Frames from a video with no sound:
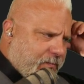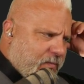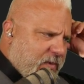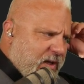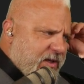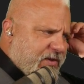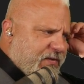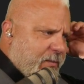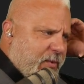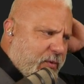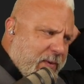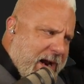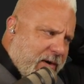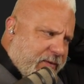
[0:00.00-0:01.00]
is from the
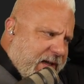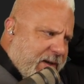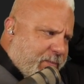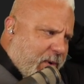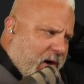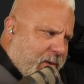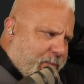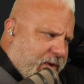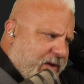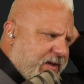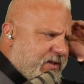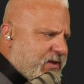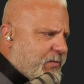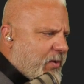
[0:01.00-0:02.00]
Round Lake Park
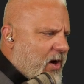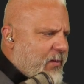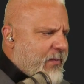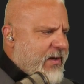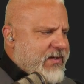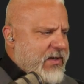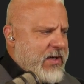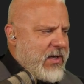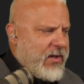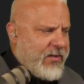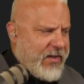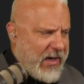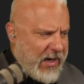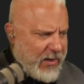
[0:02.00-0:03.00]
Police Department
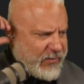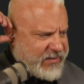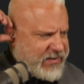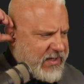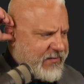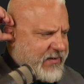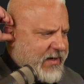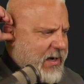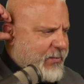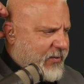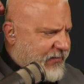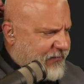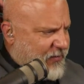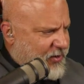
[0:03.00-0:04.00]
that I received on April
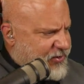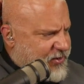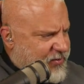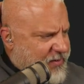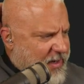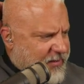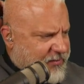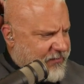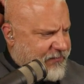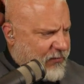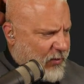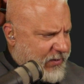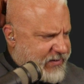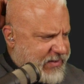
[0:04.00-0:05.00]
1st,
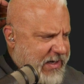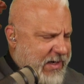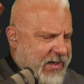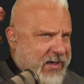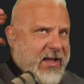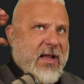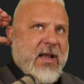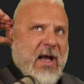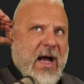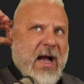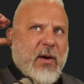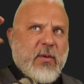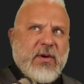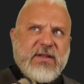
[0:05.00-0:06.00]
2014. I
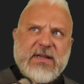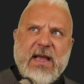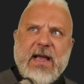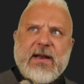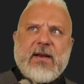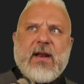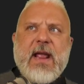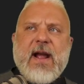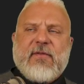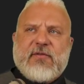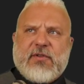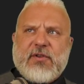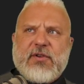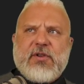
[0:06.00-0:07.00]
was on
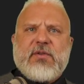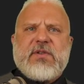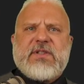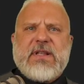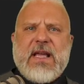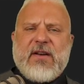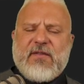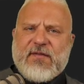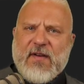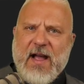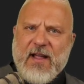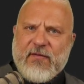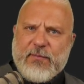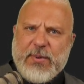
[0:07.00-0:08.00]
afternoons then,
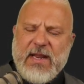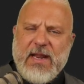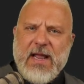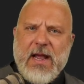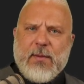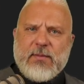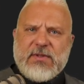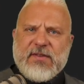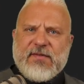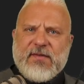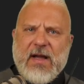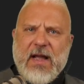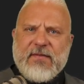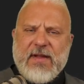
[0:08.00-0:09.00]
5 p.m. to
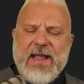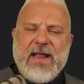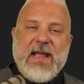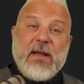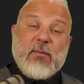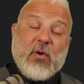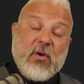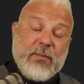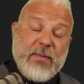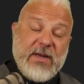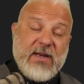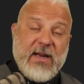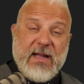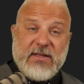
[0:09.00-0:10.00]
5 a.m. or
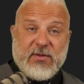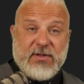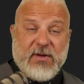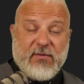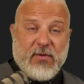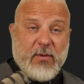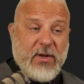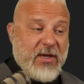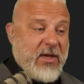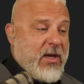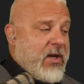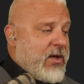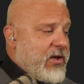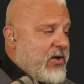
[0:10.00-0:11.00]
midnights, whichever way
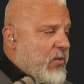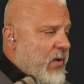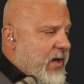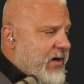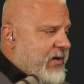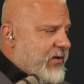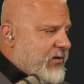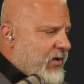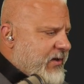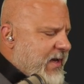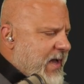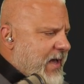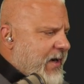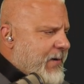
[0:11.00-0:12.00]
you wanted to look
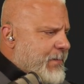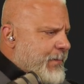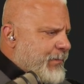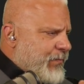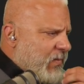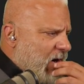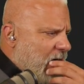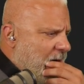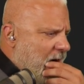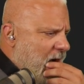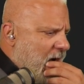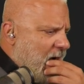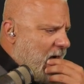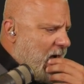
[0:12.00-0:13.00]
at it.
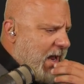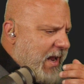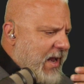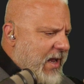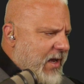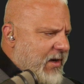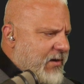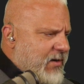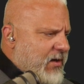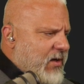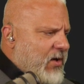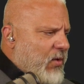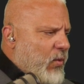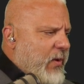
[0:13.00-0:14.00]
And
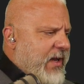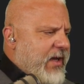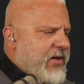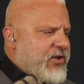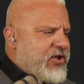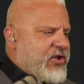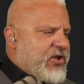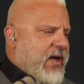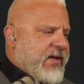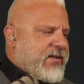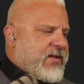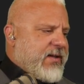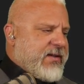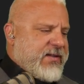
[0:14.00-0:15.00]
we had
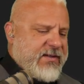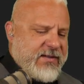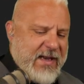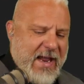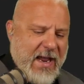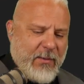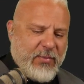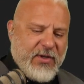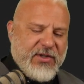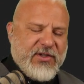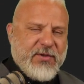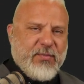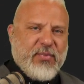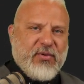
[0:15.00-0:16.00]
just
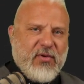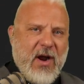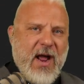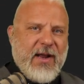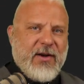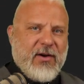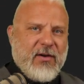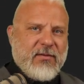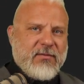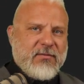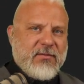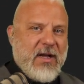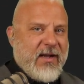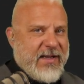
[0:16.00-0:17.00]
established prior,
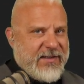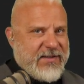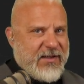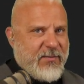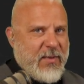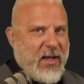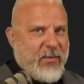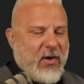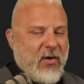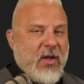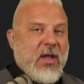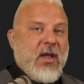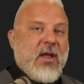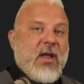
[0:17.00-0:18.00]
I'll get to the memo,
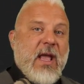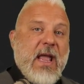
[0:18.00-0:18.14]
a